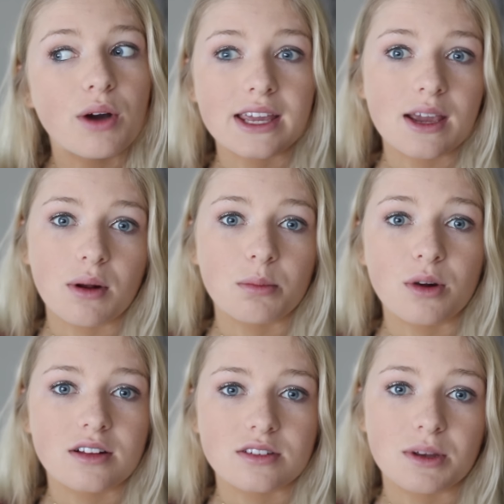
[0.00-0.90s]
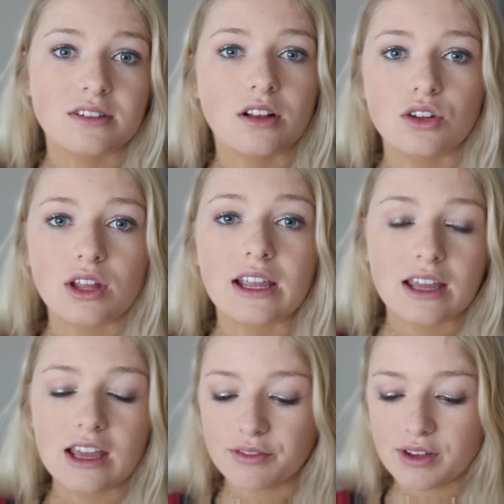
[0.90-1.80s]
oh, I can't wear bronzer because I'll look like a
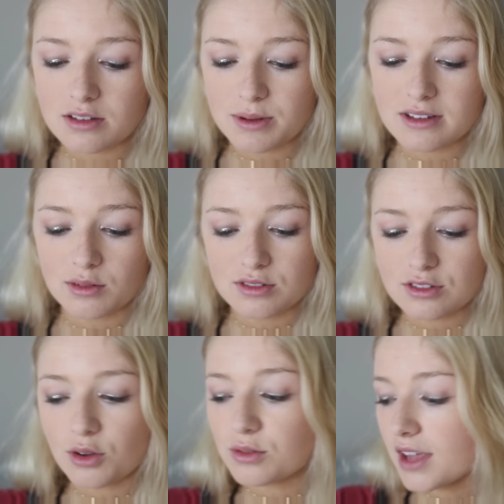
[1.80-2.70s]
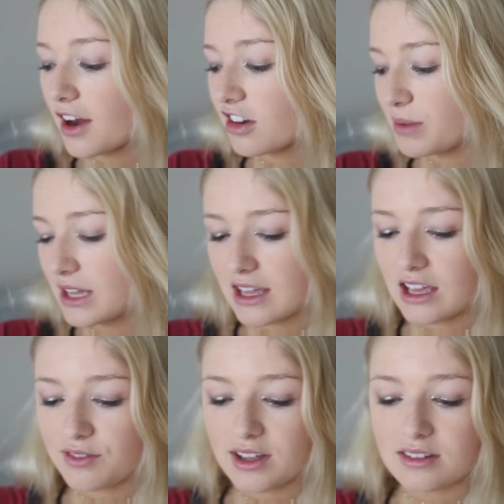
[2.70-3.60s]
cake face because I was so scared of being a
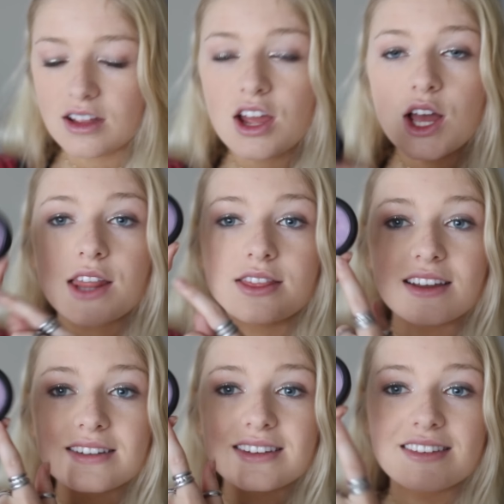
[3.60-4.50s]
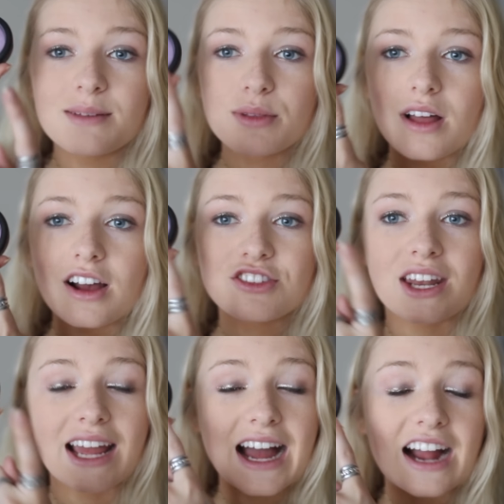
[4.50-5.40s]
cake face. This is the blush
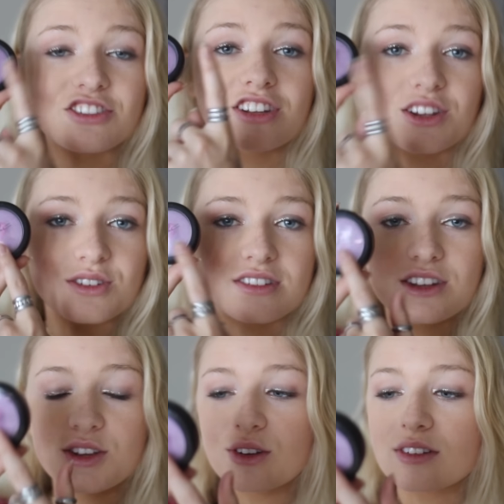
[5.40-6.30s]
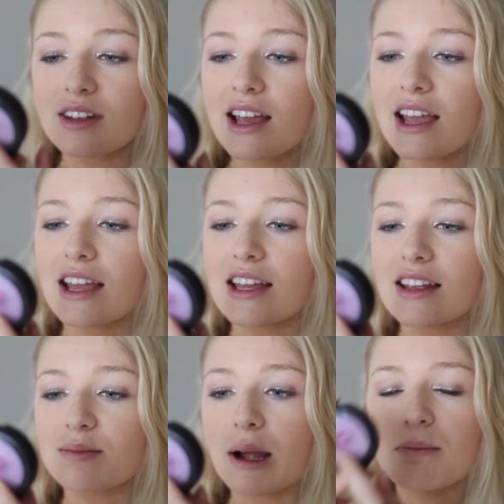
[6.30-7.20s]
that I actually used to use. It
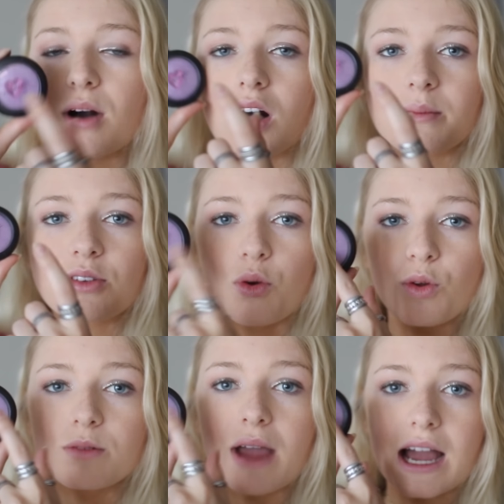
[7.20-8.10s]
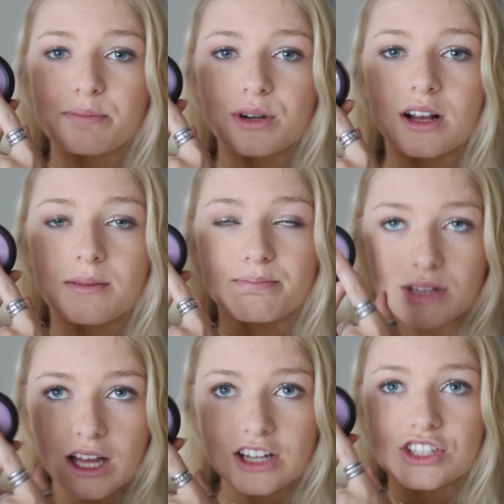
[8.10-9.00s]
is my mom's old MAC
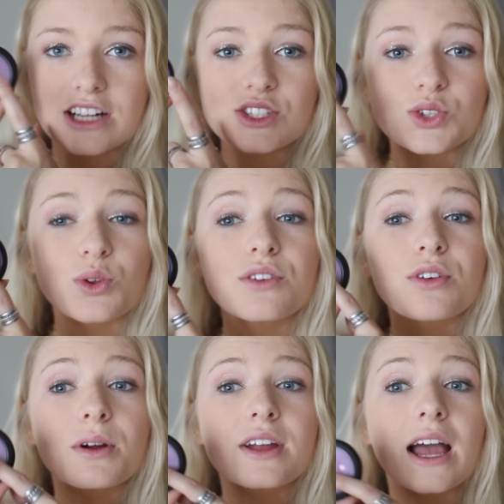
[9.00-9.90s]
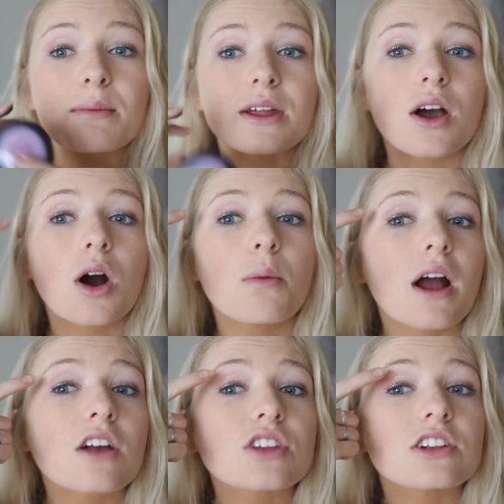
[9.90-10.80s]
blush. I stole it from her cabinet. Oh my
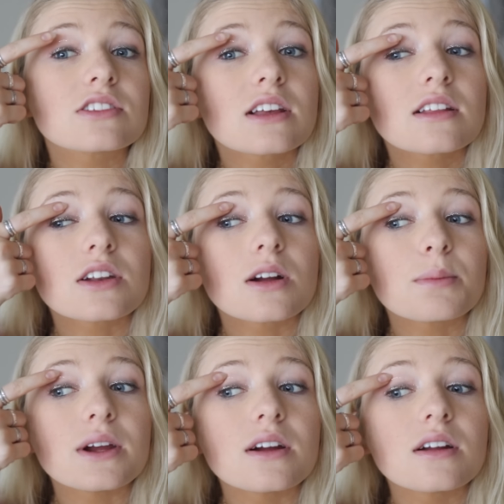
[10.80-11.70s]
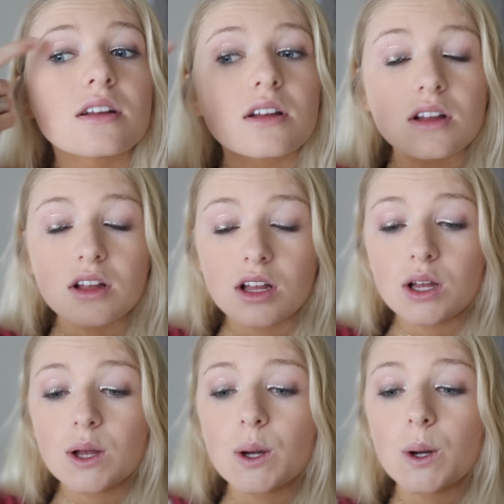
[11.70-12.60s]
gosh, should I just get glitter up here?
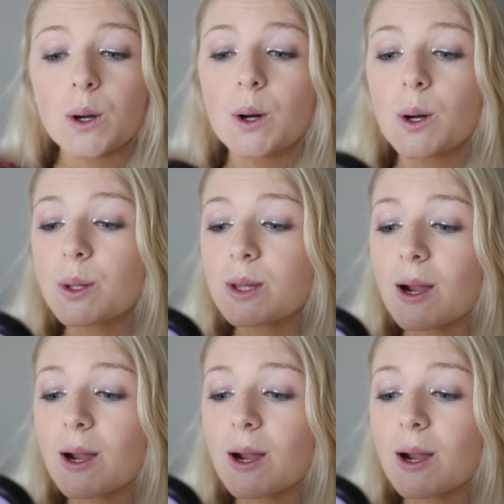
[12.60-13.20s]
Oh,